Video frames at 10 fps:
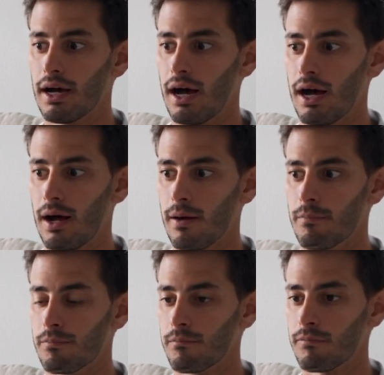
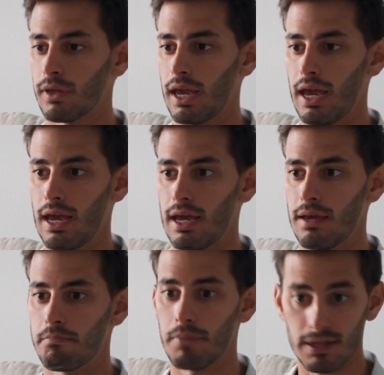
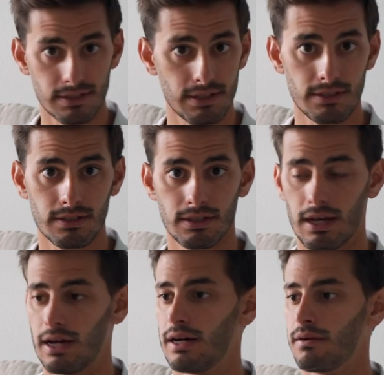a business,
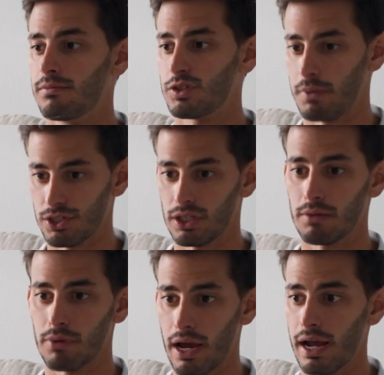especially
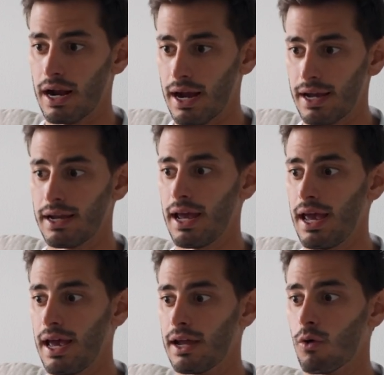Brian and I,
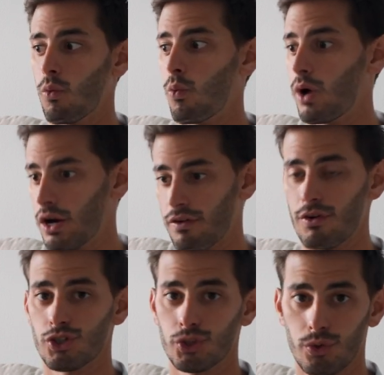and one of
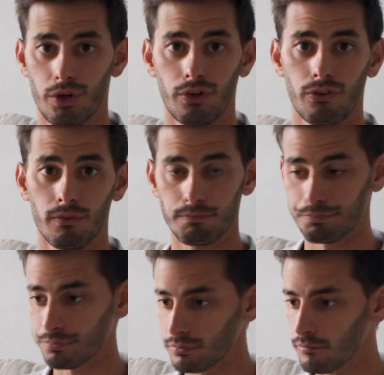our shooters
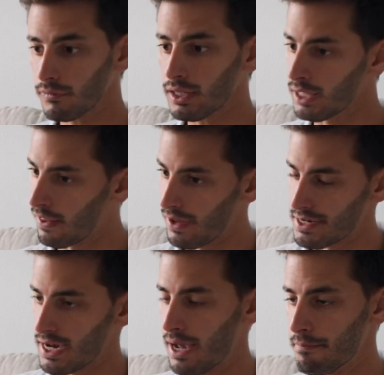at that
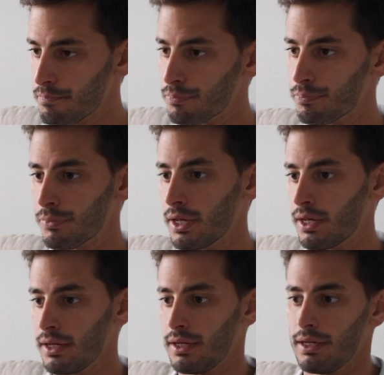time.
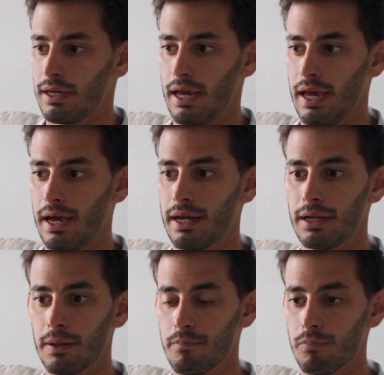
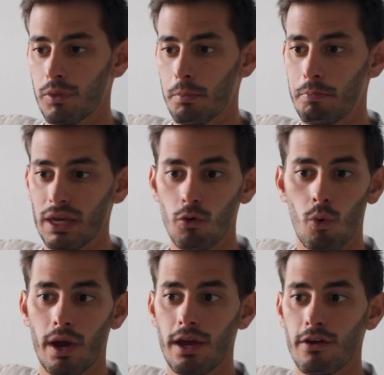And Big
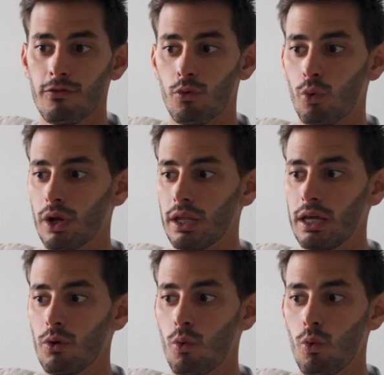Wave
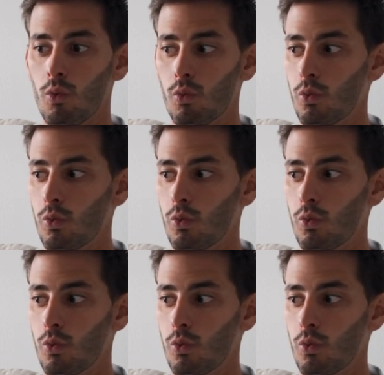really